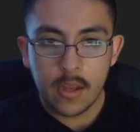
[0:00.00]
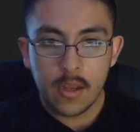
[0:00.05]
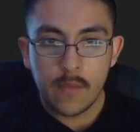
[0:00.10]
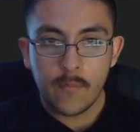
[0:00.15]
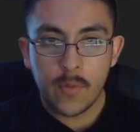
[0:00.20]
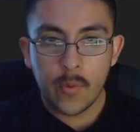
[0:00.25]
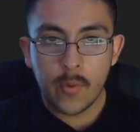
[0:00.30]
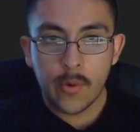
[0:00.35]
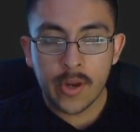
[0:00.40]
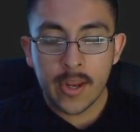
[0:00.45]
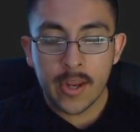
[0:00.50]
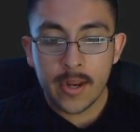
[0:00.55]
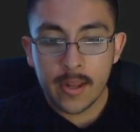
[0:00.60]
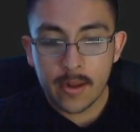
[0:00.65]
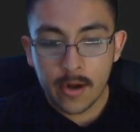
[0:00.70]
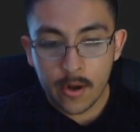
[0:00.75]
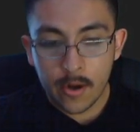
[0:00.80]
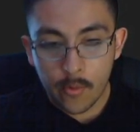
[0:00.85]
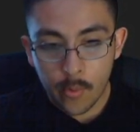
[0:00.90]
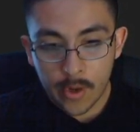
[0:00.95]
But we're getting
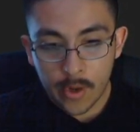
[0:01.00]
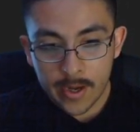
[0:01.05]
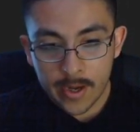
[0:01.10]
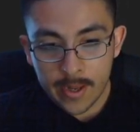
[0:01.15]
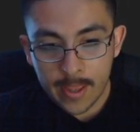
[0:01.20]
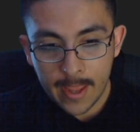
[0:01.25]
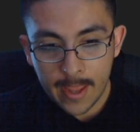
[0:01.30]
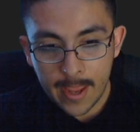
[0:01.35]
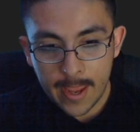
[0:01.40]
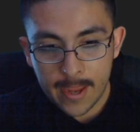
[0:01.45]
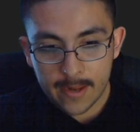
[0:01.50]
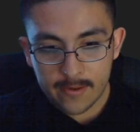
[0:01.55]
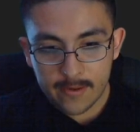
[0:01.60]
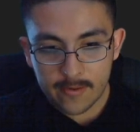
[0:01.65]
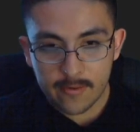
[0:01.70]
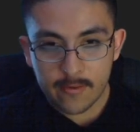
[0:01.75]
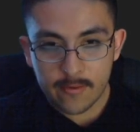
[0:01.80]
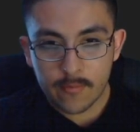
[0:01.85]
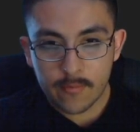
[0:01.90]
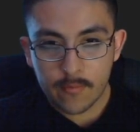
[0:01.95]
x.
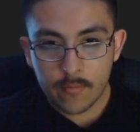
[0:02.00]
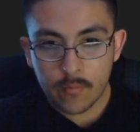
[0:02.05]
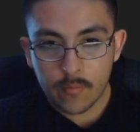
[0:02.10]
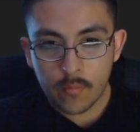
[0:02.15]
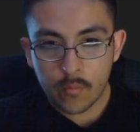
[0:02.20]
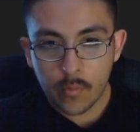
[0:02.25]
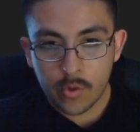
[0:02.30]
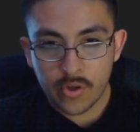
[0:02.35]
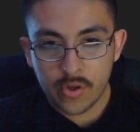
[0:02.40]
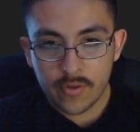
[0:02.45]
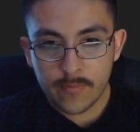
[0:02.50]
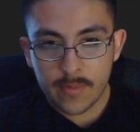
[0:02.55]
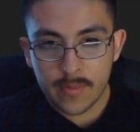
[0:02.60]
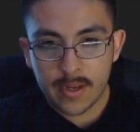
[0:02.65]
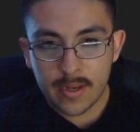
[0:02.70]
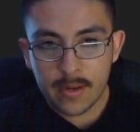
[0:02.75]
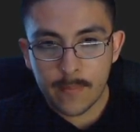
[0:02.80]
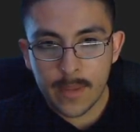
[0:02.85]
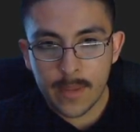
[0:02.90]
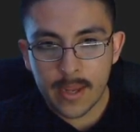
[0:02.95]
We just need
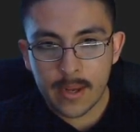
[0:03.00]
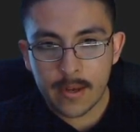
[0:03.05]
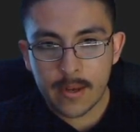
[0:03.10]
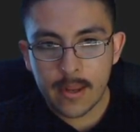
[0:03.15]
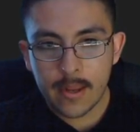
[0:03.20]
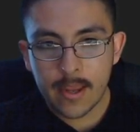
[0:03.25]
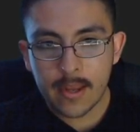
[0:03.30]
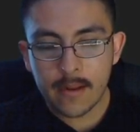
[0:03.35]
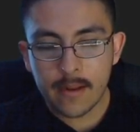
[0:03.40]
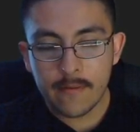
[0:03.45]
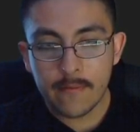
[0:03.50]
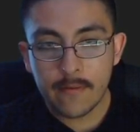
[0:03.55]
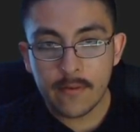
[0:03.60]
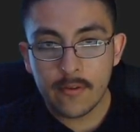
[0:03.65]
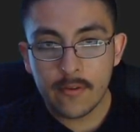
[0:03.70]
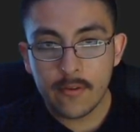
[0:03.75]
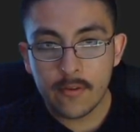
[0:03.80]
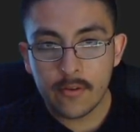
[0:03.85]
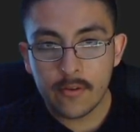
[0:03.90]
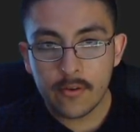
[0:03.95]
to make it negative.
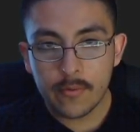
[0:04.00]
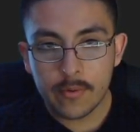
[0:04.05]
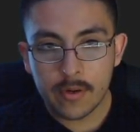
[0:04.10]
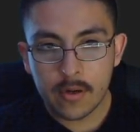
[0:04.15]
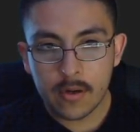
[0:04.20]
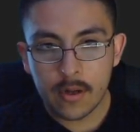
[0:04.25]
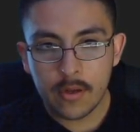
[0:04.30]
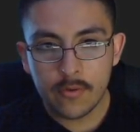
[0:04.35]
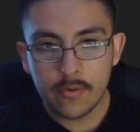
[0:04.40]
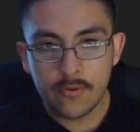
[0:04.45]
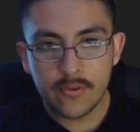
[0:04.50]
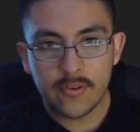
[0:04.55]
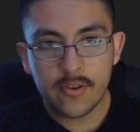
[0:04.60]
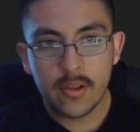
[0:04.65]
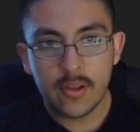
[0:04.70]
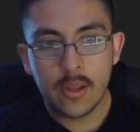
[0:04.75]
So we're close.